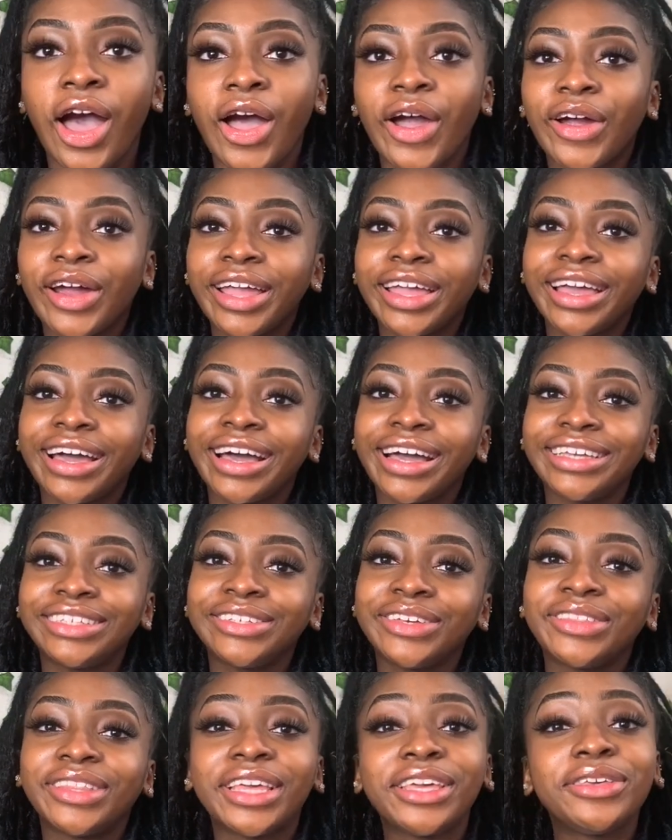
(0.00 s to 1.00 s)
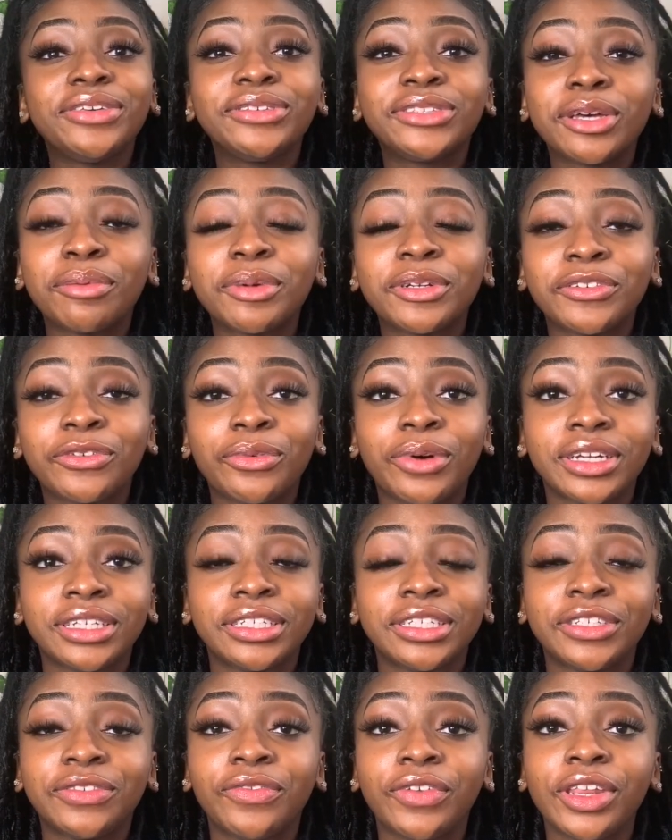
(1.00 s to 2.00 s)
All right guys, so thank you so much for
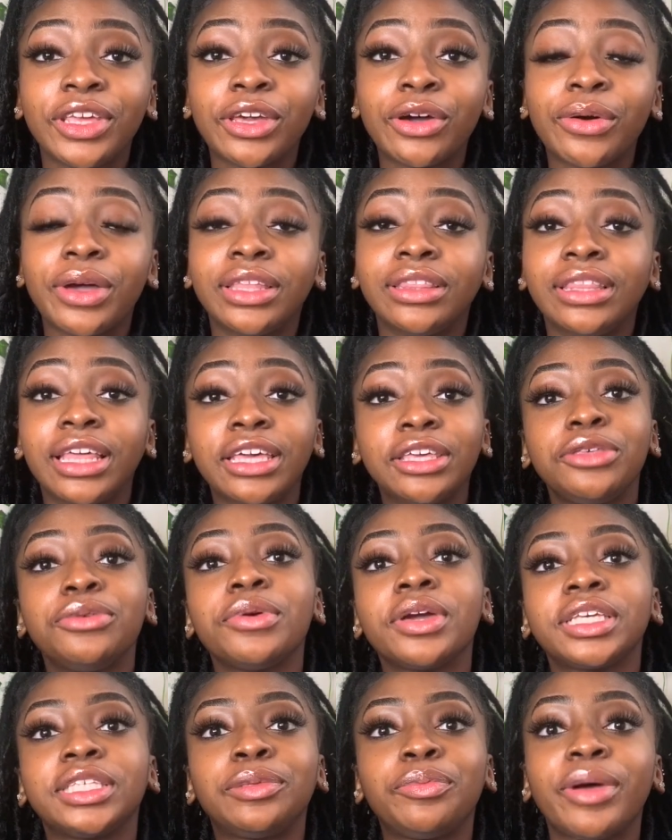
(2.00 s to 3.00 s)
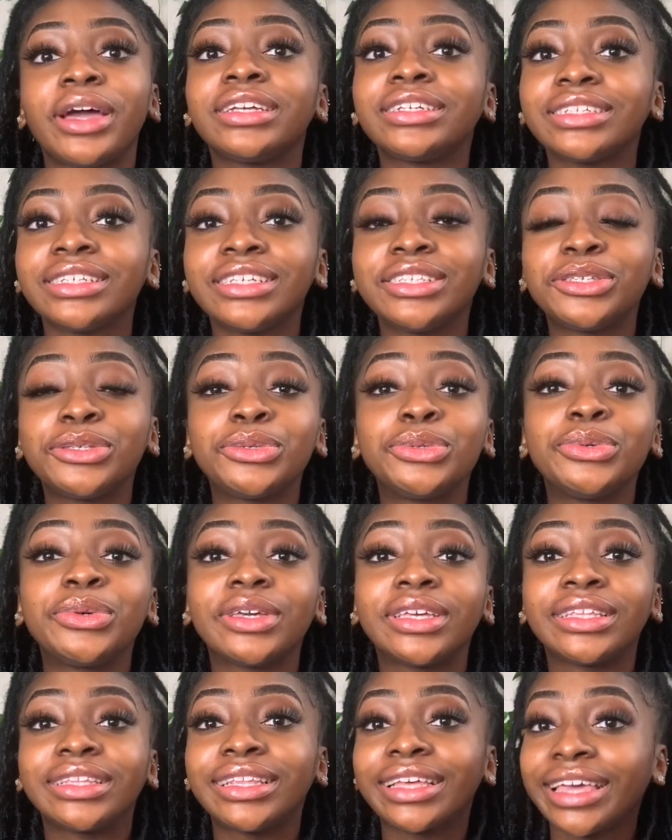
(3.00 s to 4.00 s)
watching this video, and thank you especially to
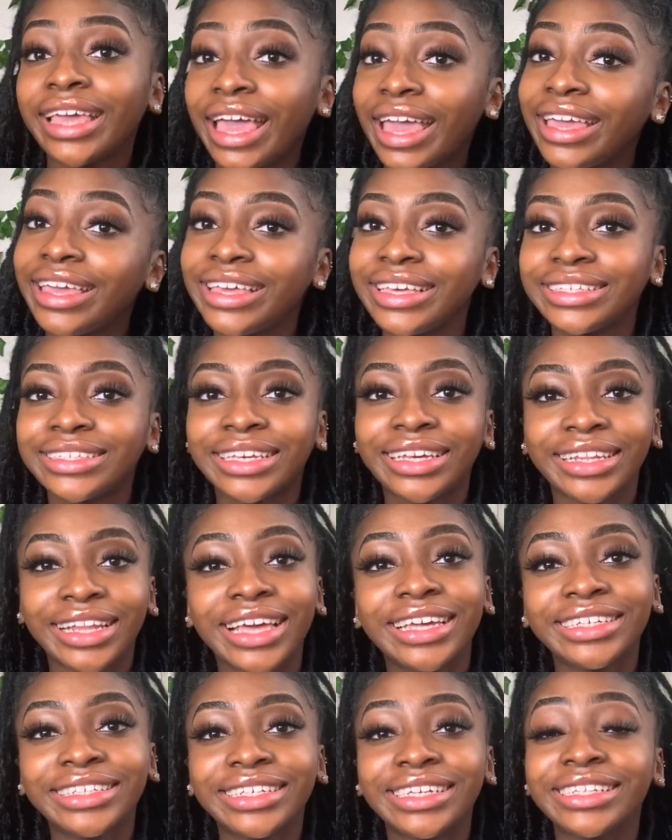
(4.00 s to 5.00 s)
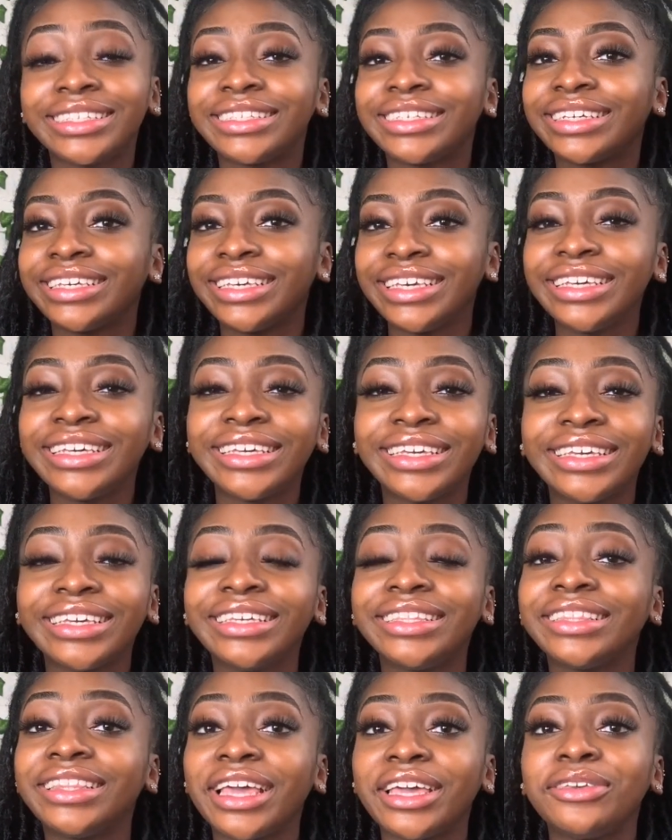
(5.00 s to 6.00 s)
the K-Kids collection, to Kiki.
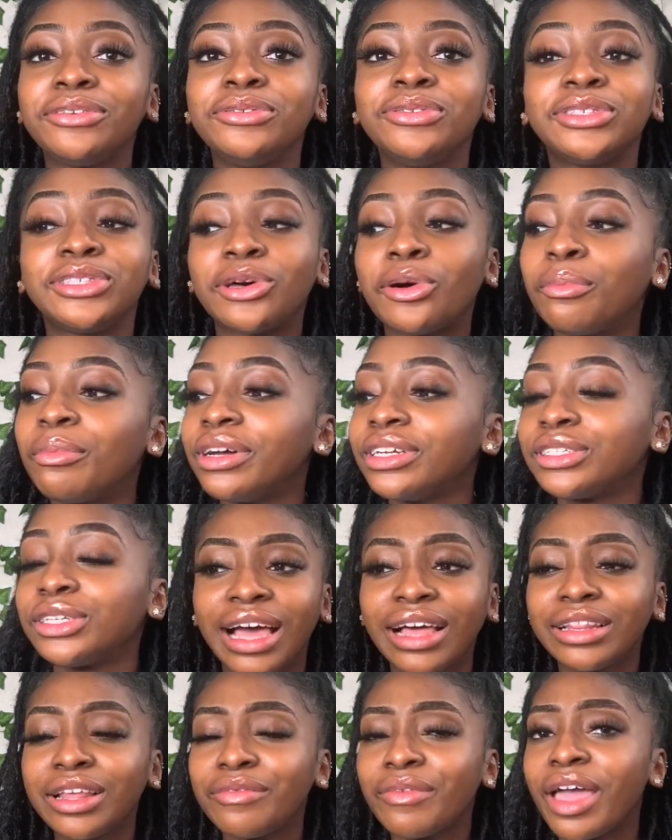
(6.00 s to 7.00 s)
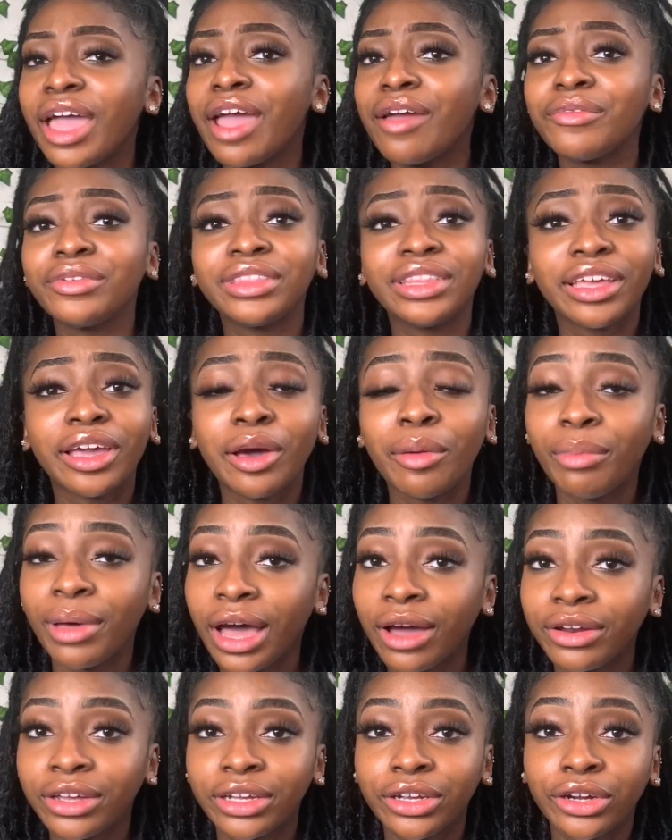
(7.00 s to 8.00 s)
Thank you so much. I love everything
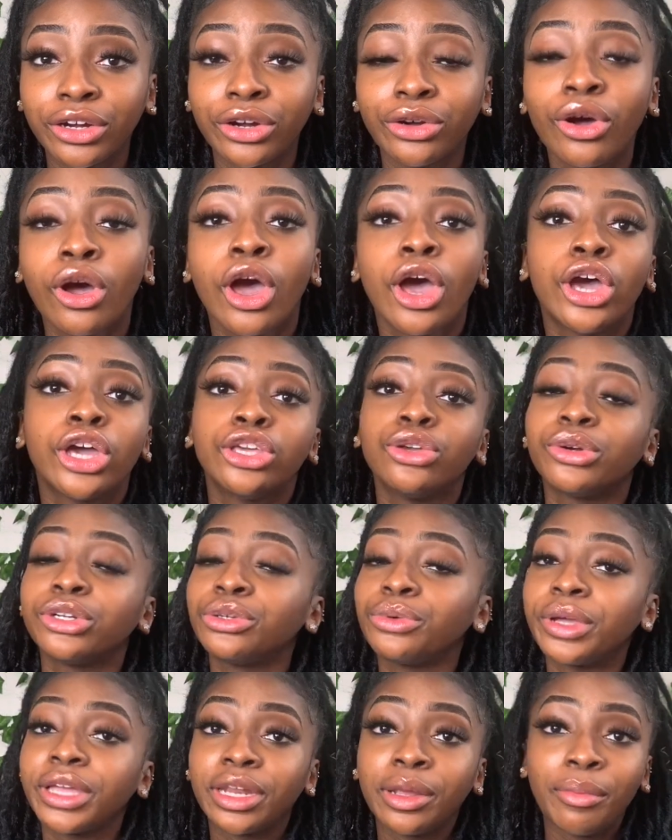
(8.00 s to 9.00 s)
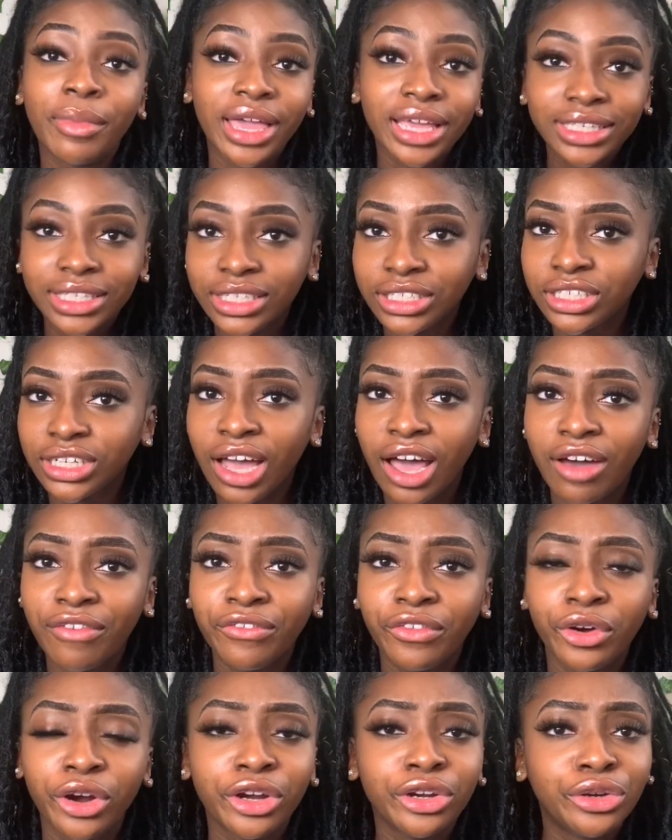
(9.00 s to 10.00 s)
about it, girl. You are doing an amazing job
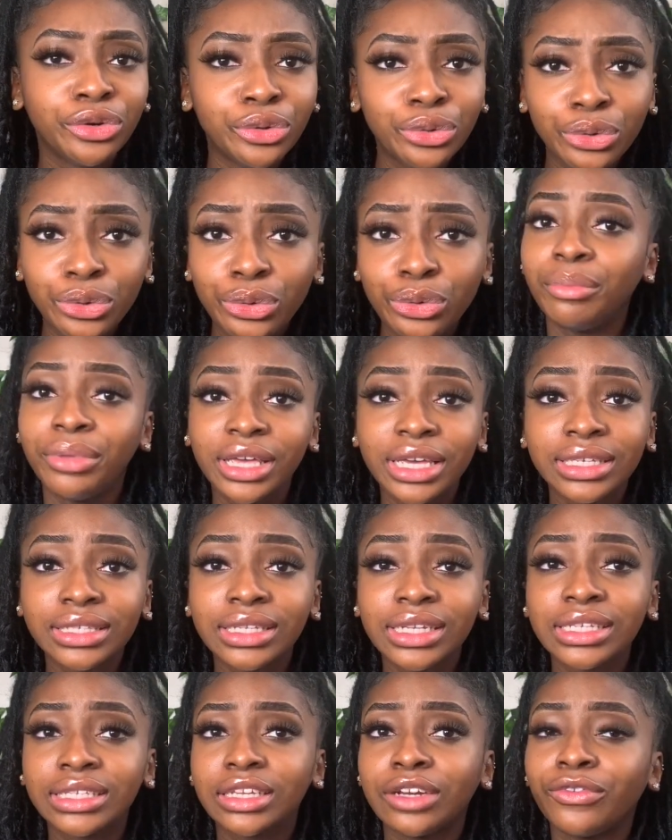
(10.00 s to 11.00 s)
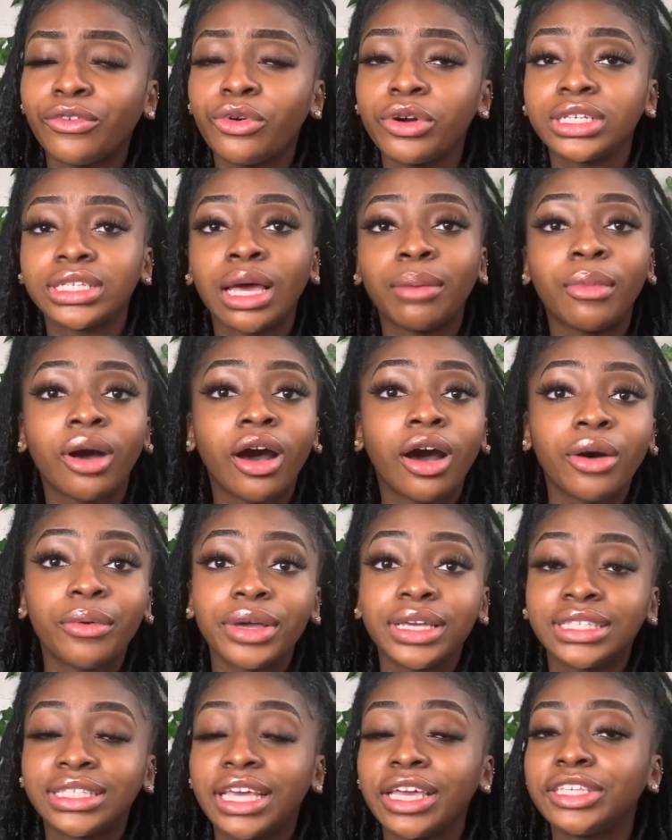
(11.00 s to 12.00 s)
for a new business, and of course I'm gonna
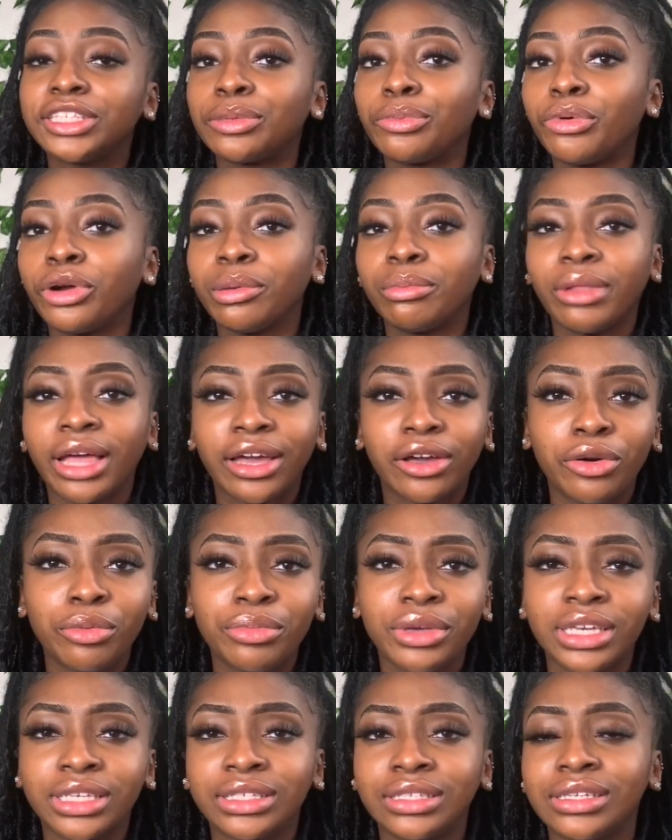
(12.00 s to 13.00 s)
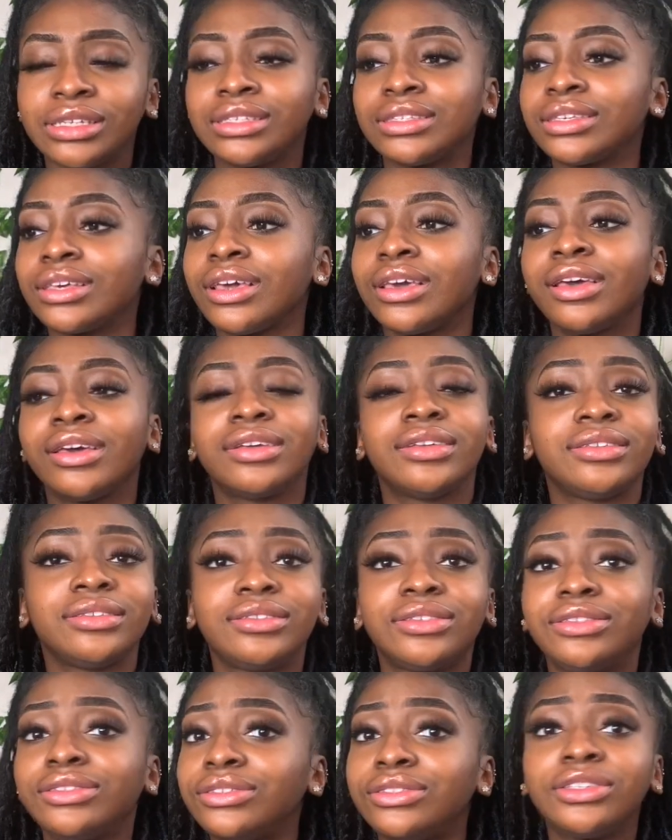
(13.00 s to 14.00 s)
always say support Black owned business
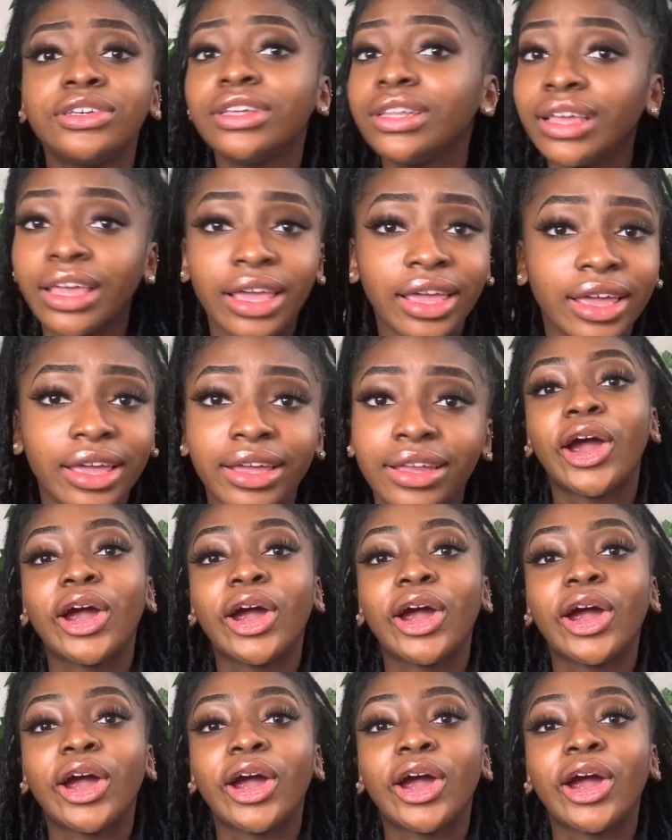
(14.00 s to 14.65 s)
to the end.